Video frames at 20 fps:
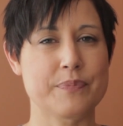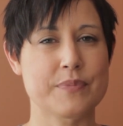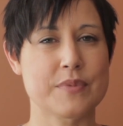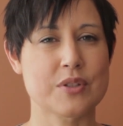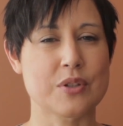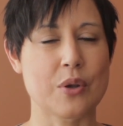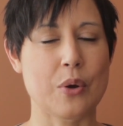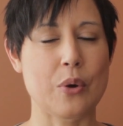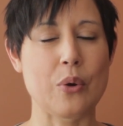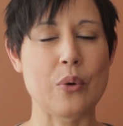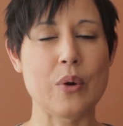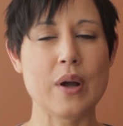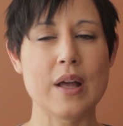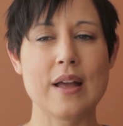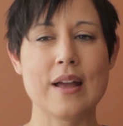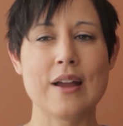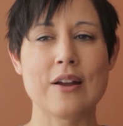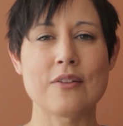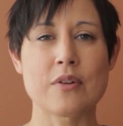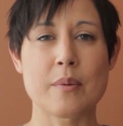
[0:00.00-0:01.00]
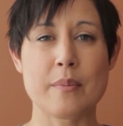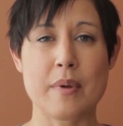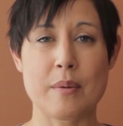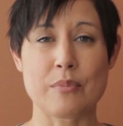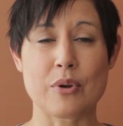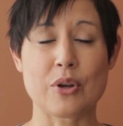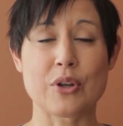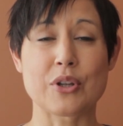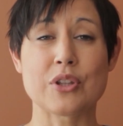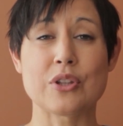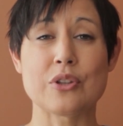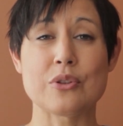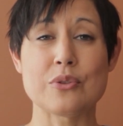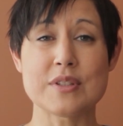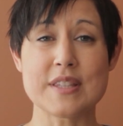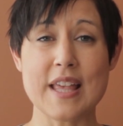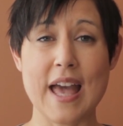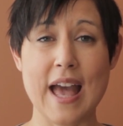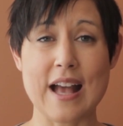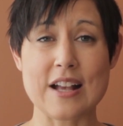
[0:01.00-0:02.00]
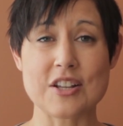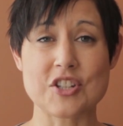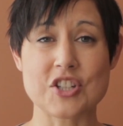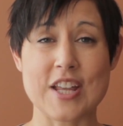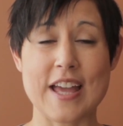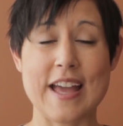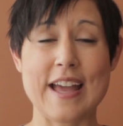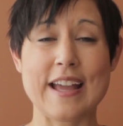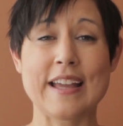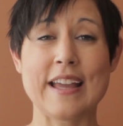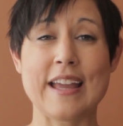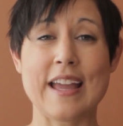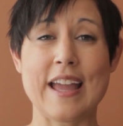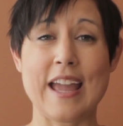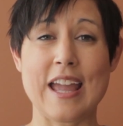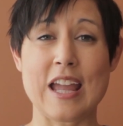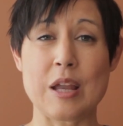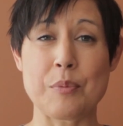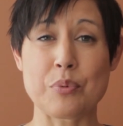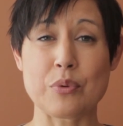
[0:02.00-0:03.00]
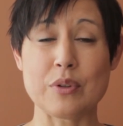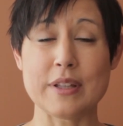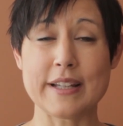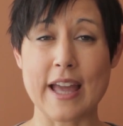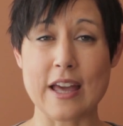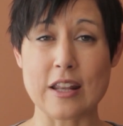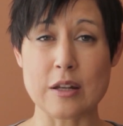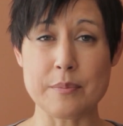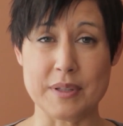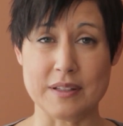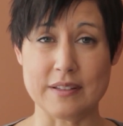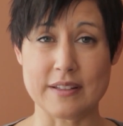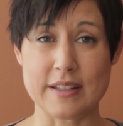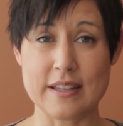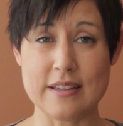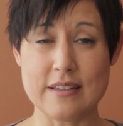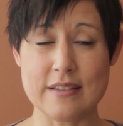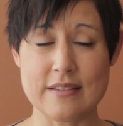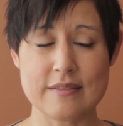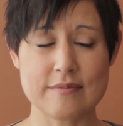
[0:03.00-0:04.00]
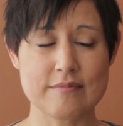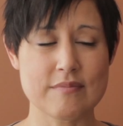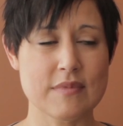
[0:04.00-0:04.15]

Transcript: So remember, use the hashtag April Accountability.